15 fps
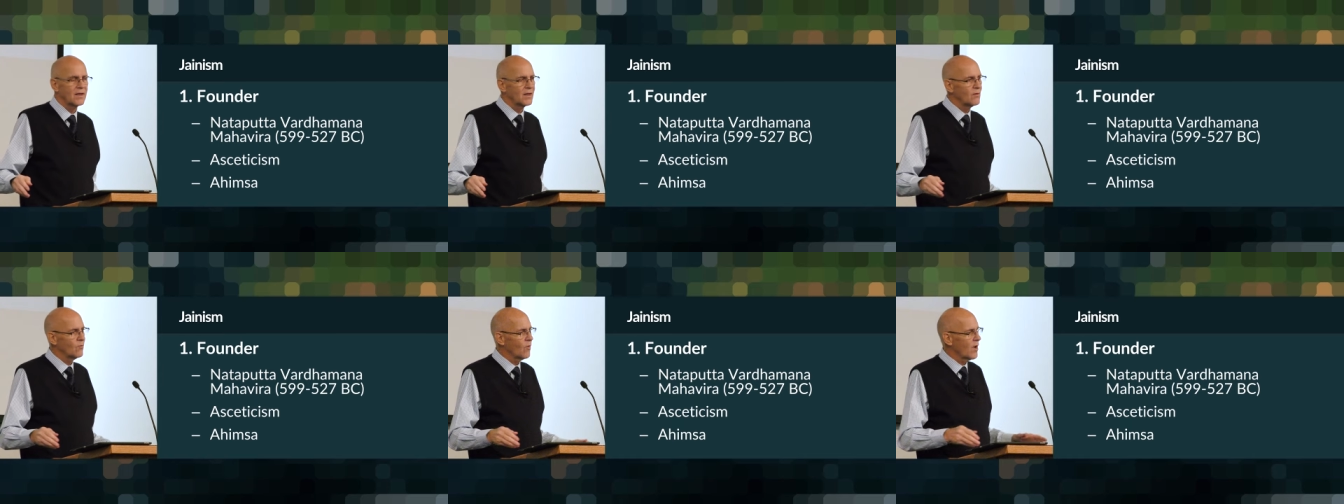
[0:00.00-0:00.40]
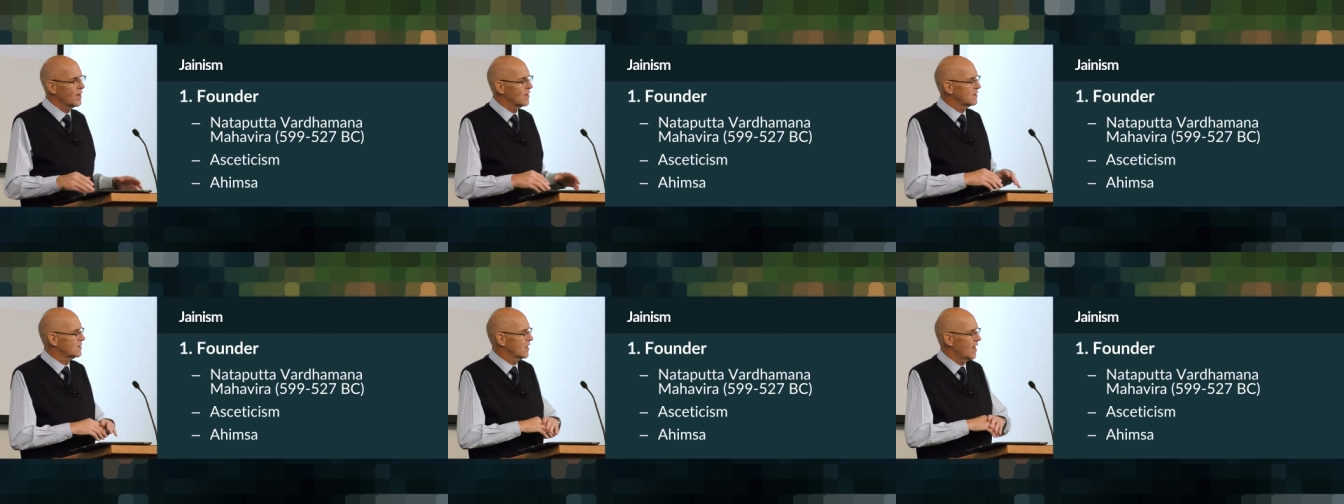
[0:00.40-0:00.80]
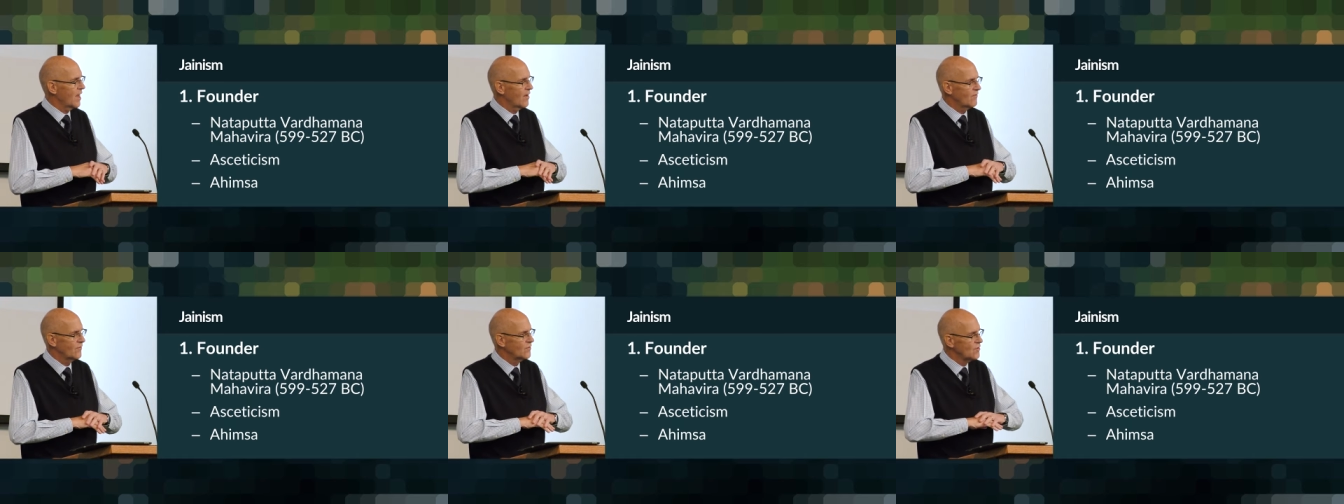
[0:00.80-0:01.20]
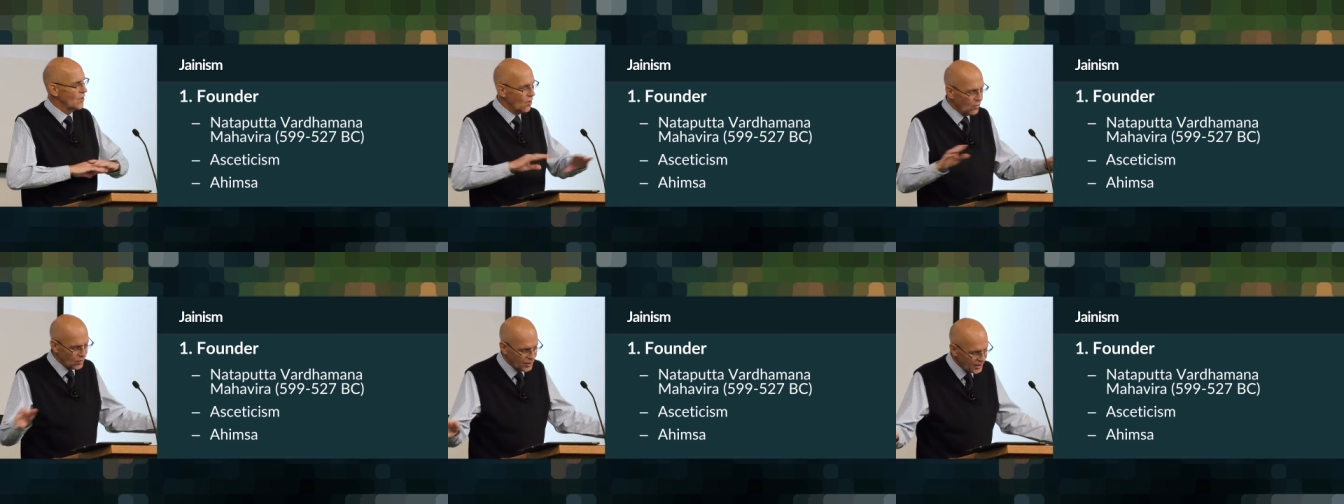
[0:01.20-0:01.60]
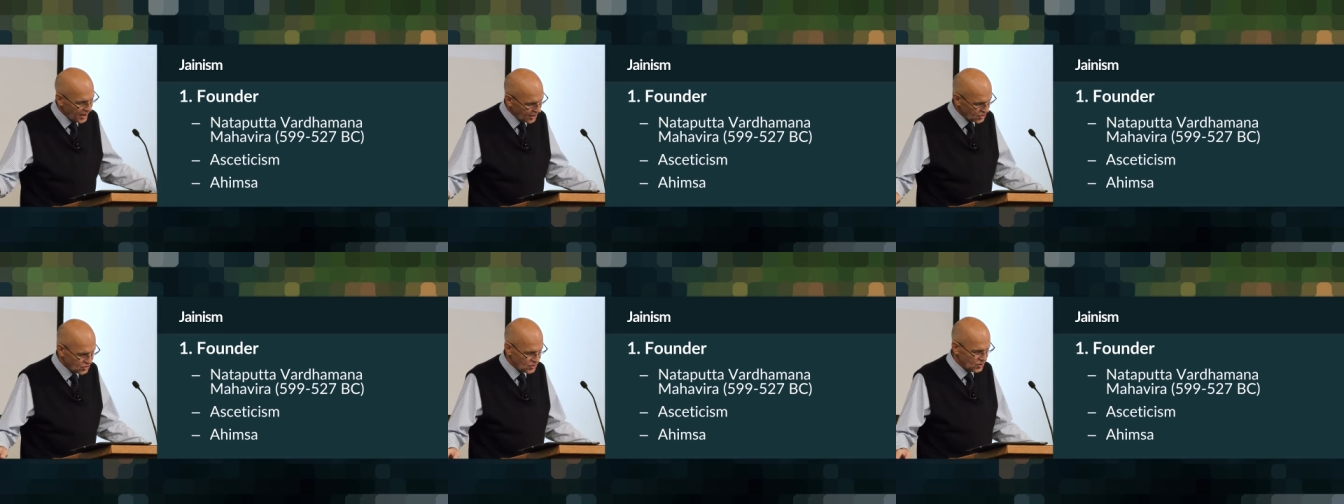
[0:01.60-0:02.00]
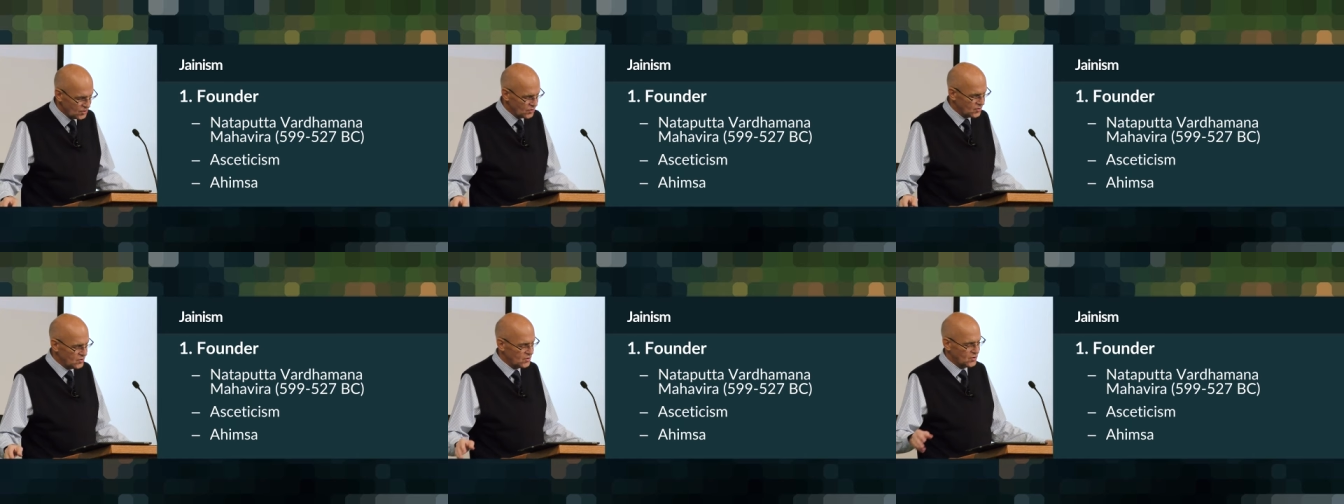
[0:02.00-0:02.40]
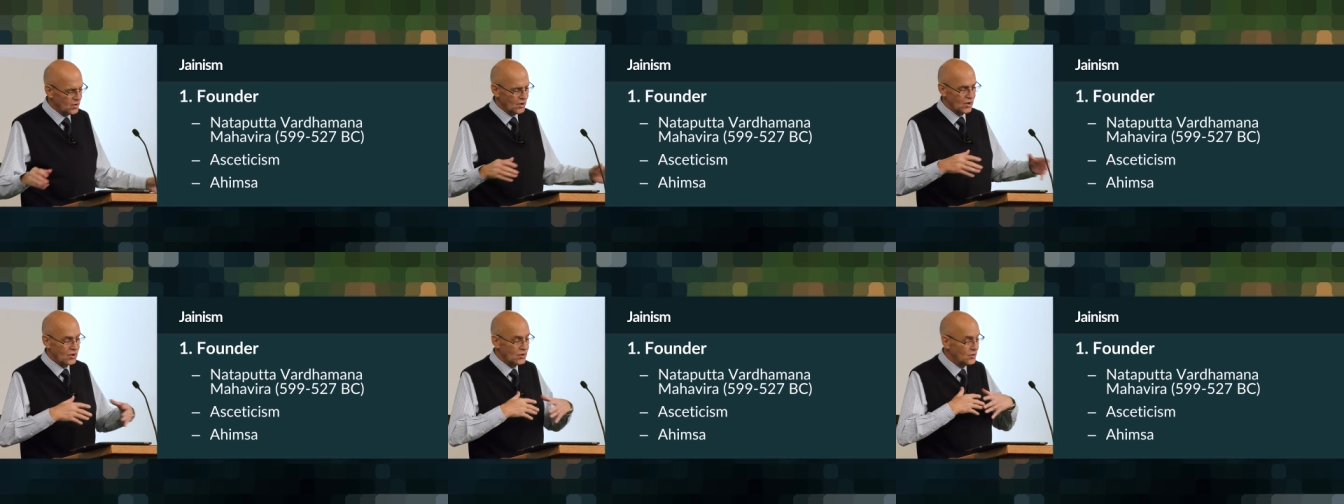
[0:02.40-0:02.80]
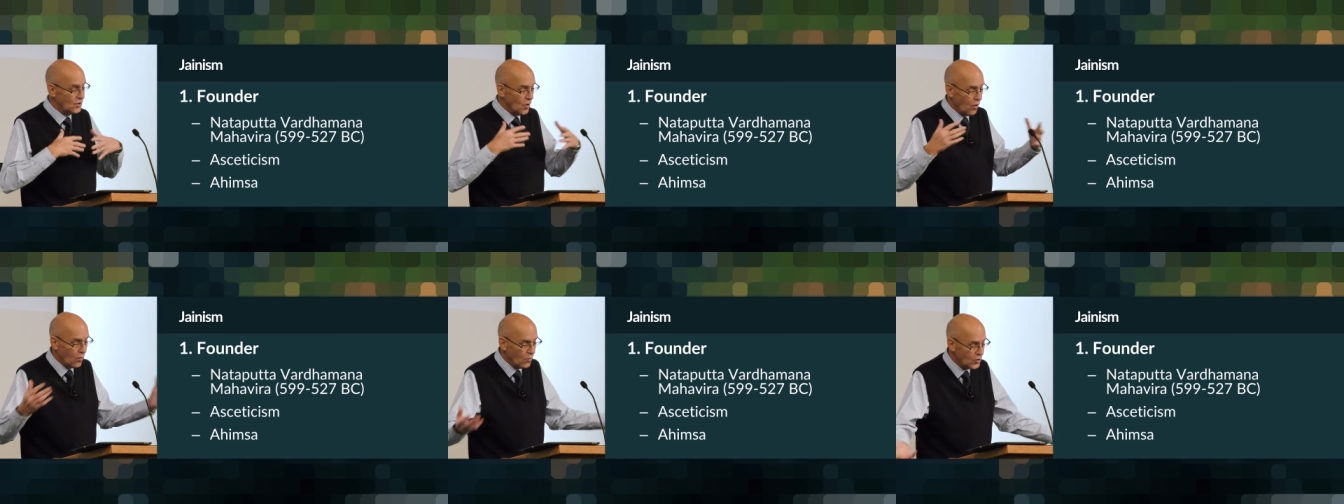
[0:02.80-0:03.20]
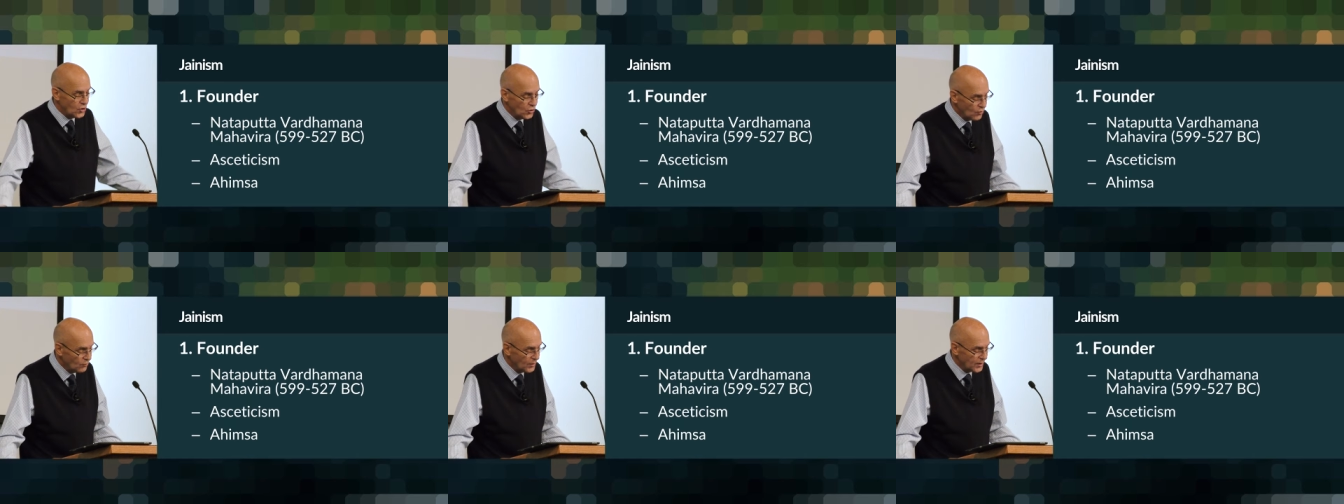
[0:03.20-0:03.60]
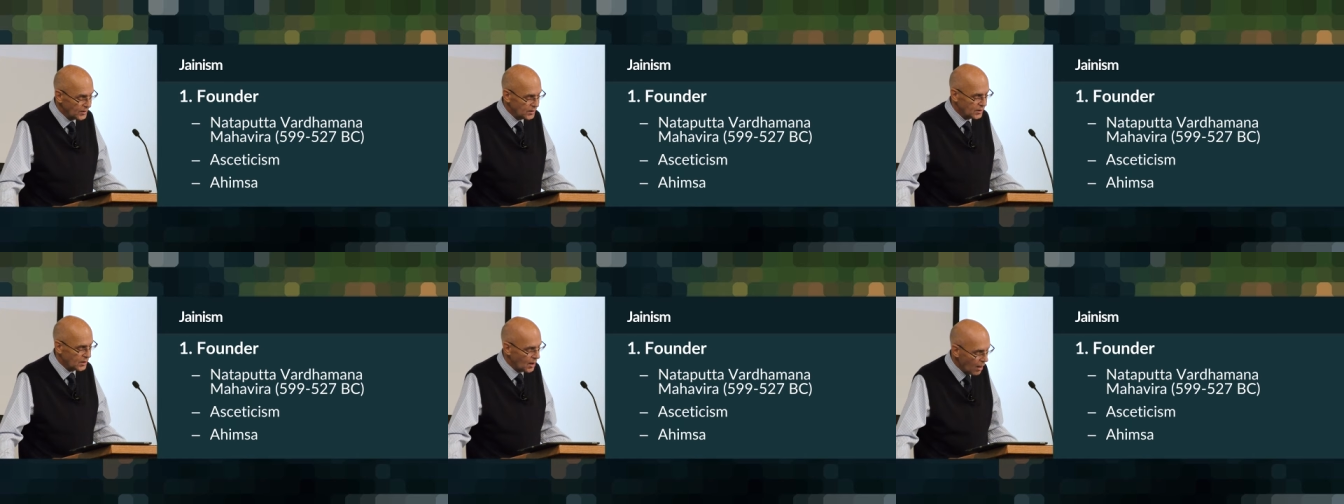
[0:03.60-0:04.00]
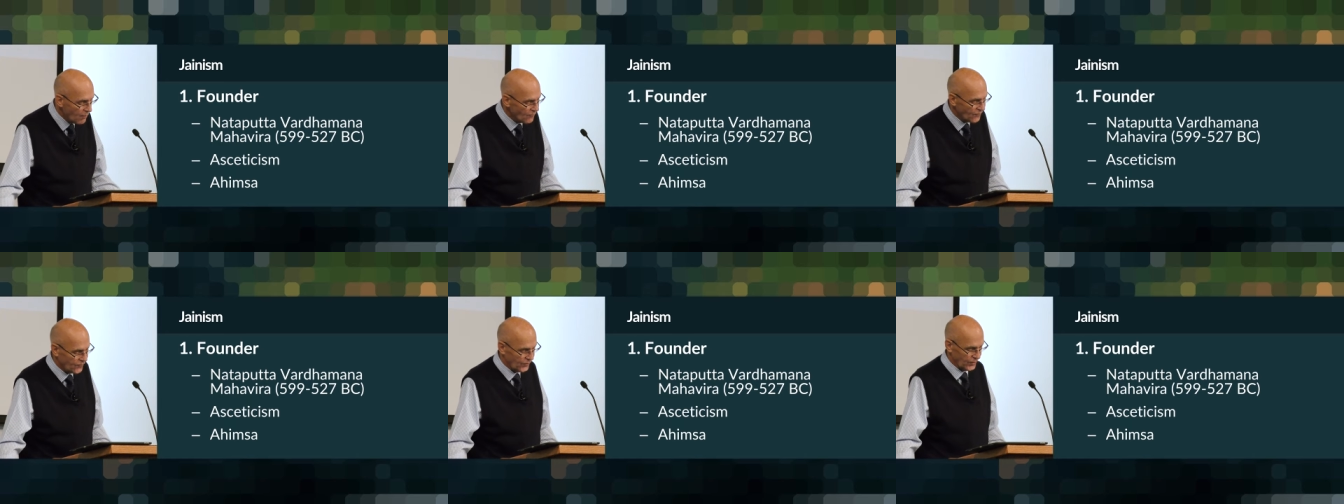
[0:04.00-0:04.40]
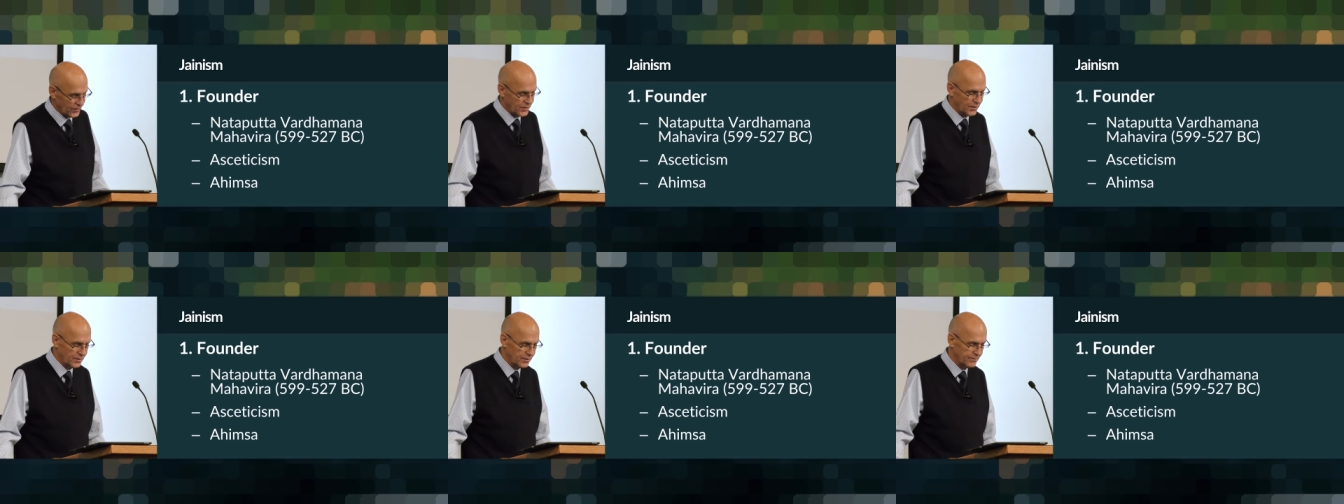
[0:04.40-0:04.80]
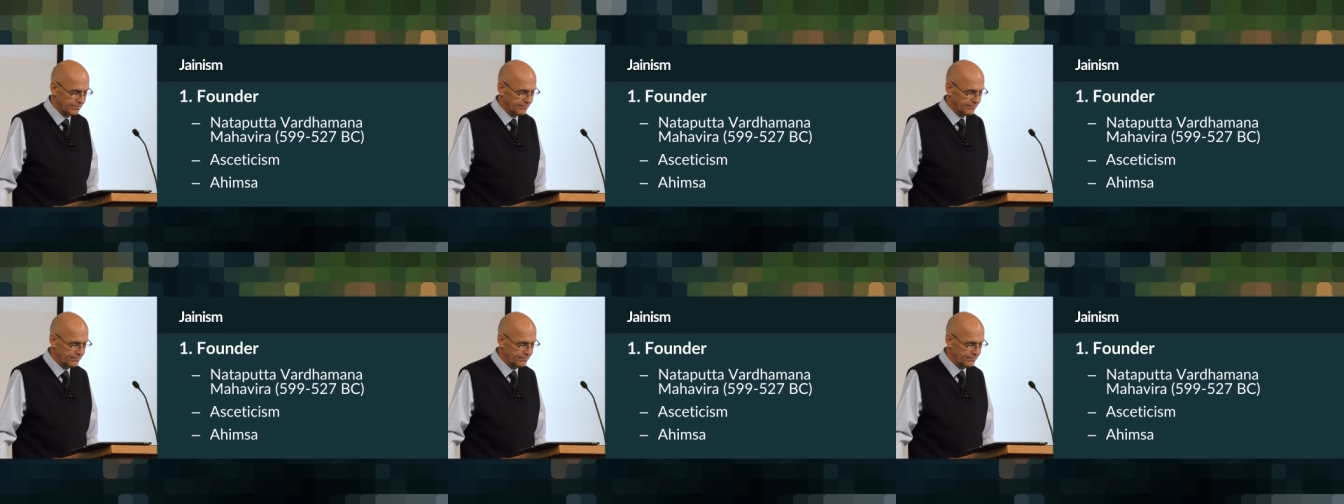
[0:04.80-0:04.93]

He wanted to have no connections, no human comfort.